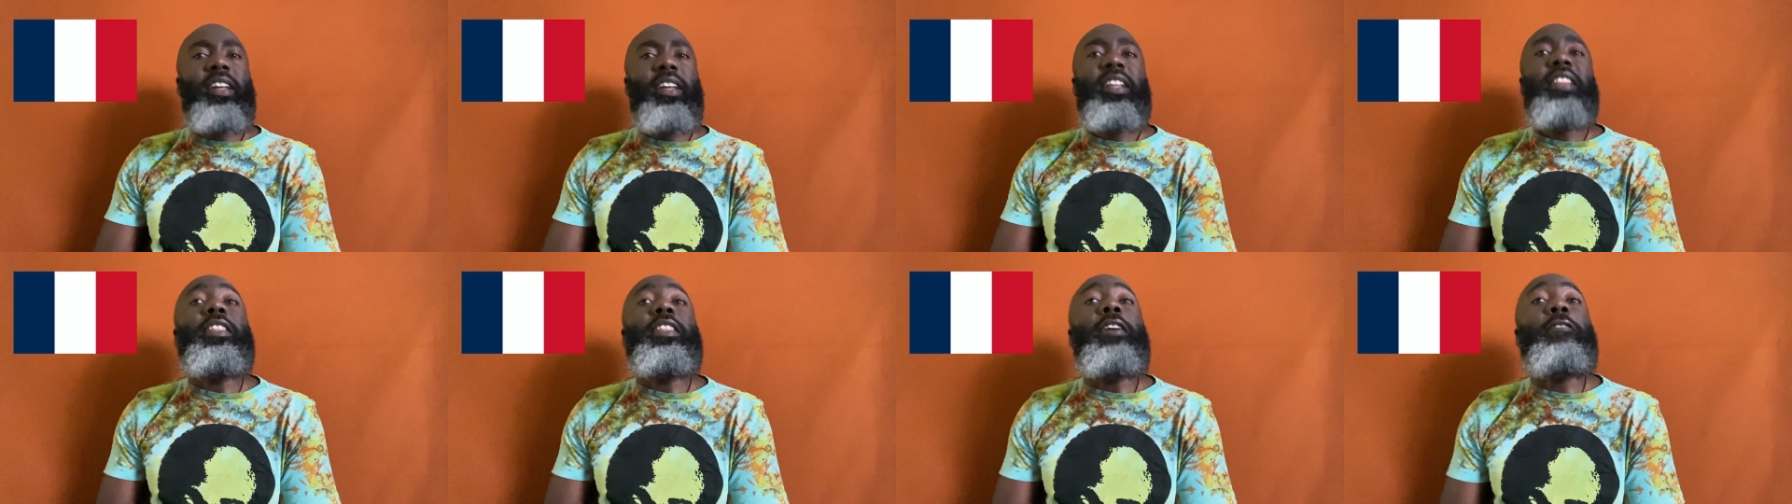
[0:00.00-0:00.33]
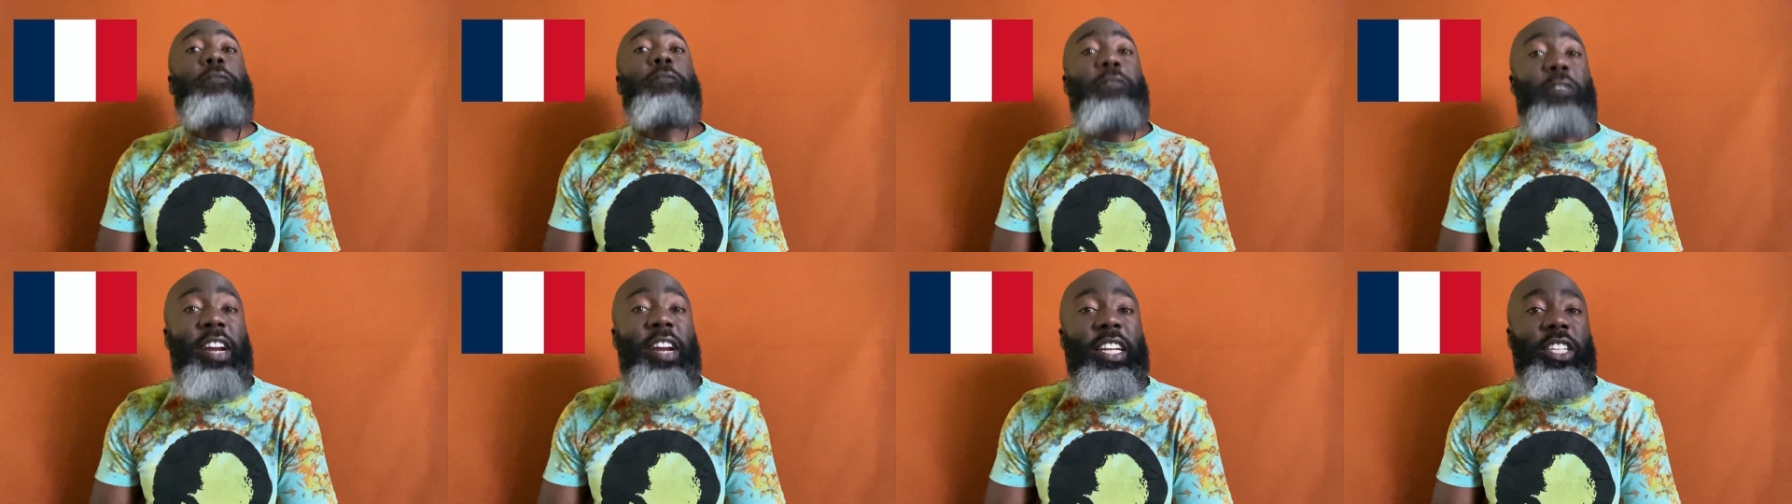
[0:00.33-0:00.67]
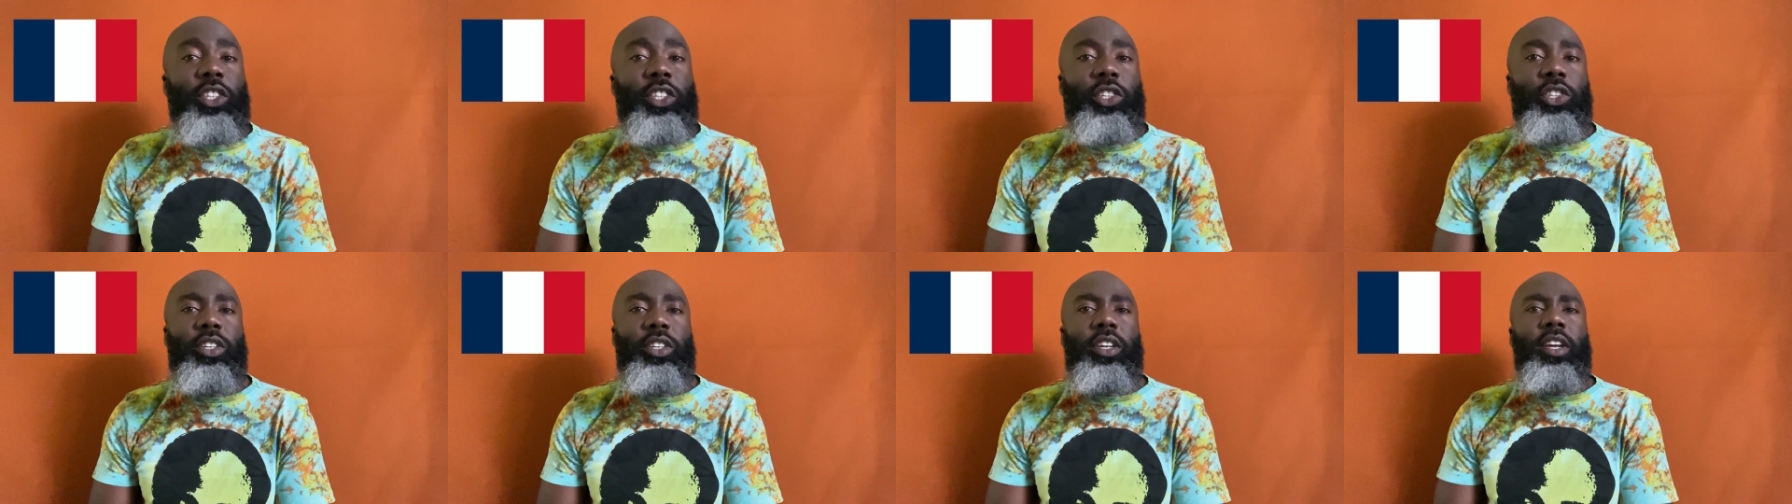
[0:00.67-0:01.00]
The
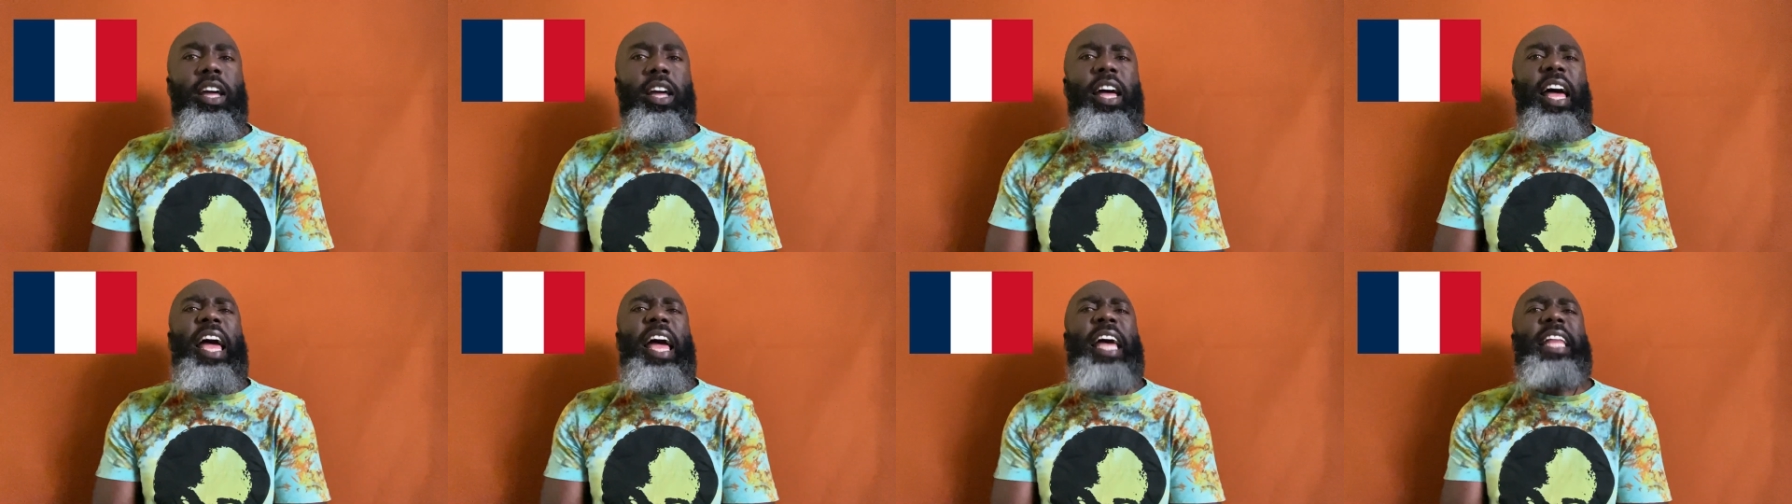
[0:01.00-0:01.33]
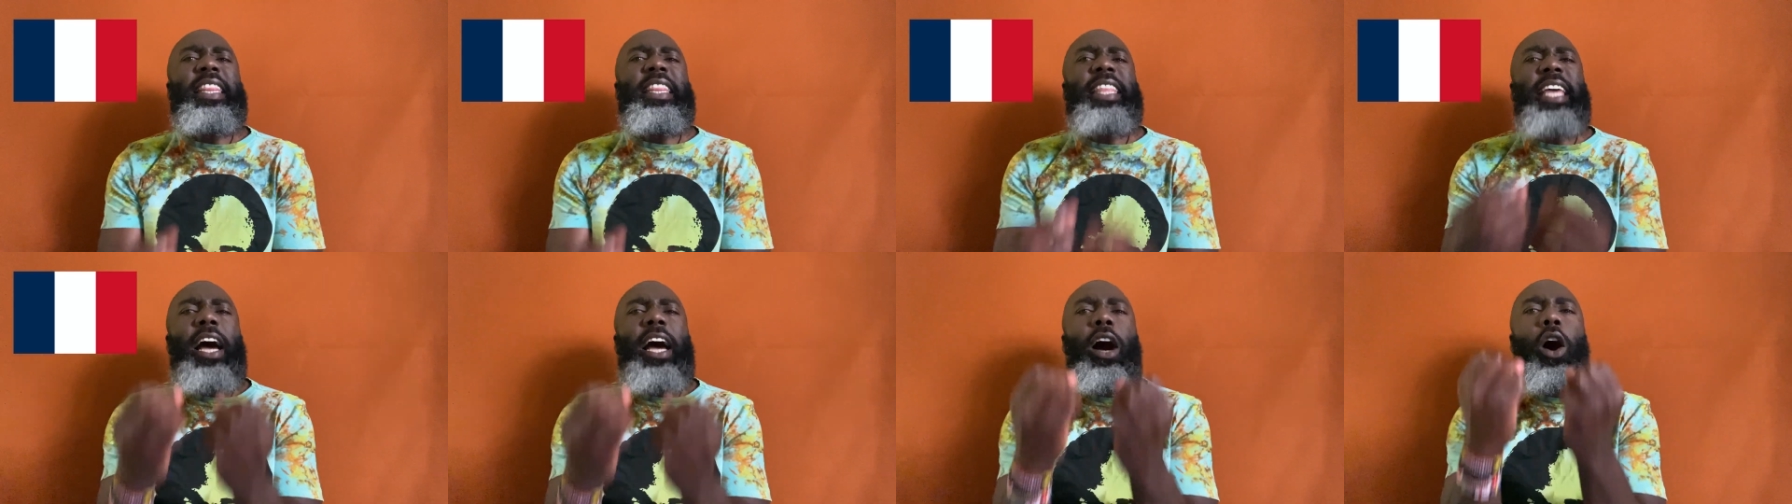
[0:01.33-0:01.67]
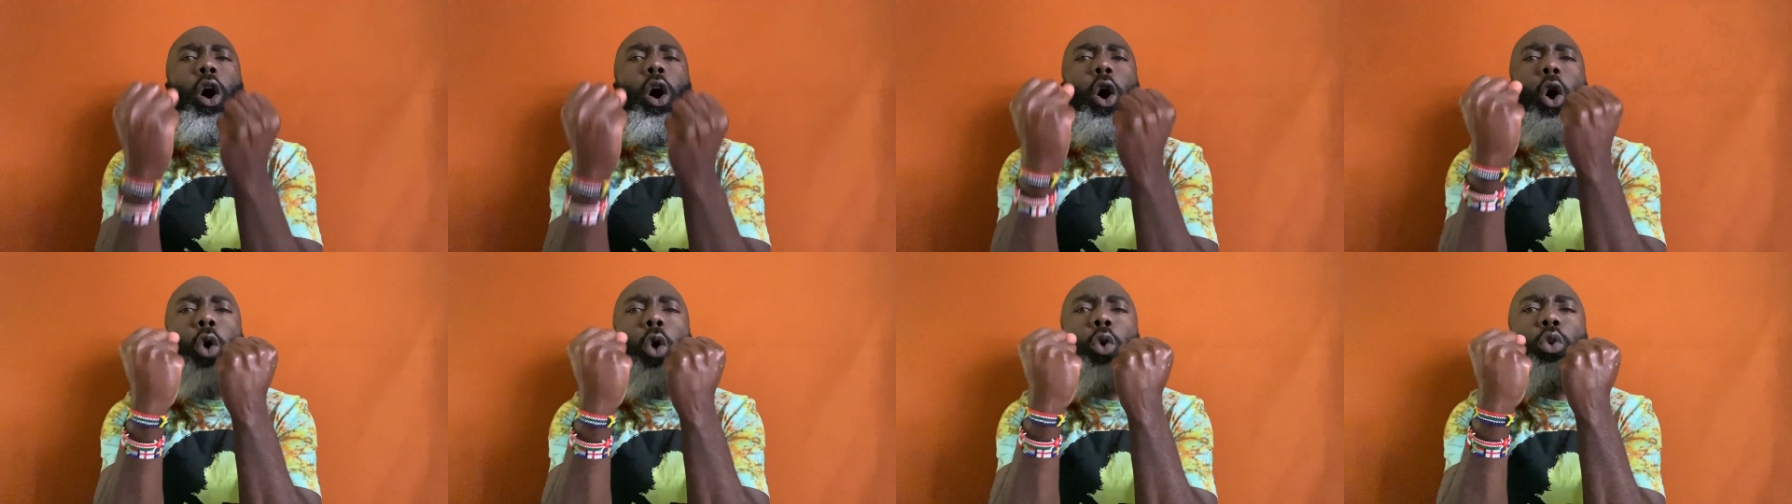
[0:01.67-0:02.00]
French, and they are
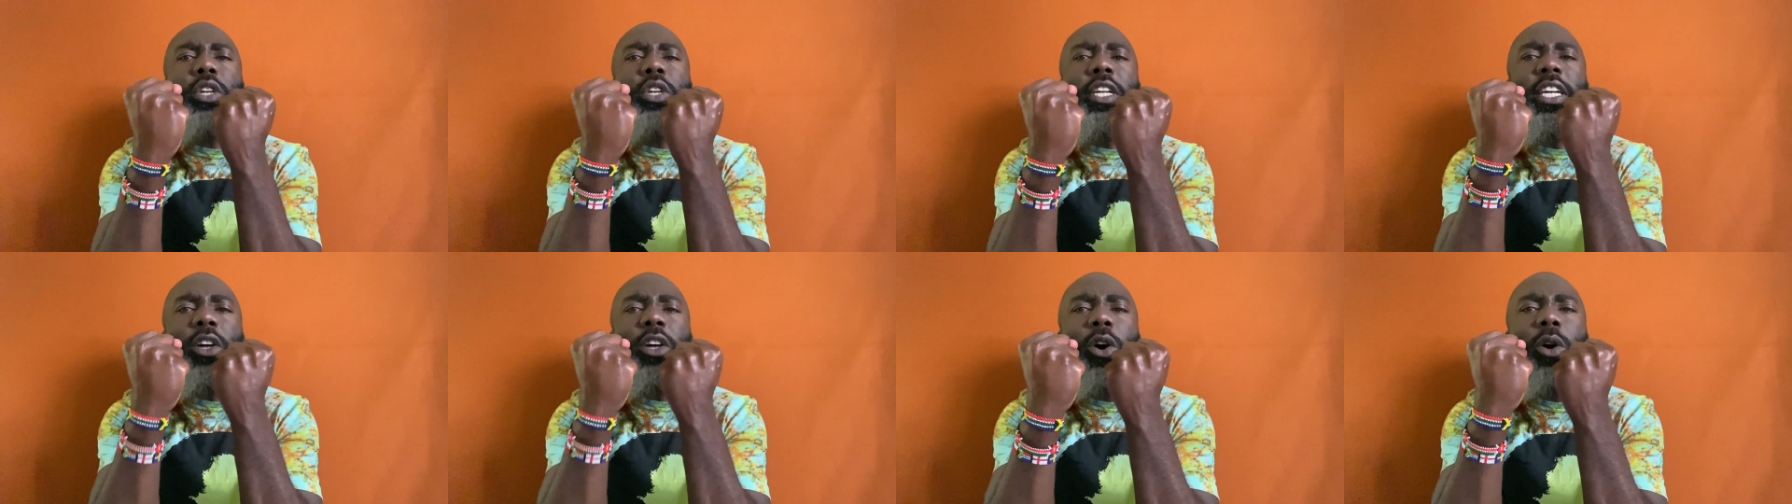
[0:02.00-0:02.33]
holding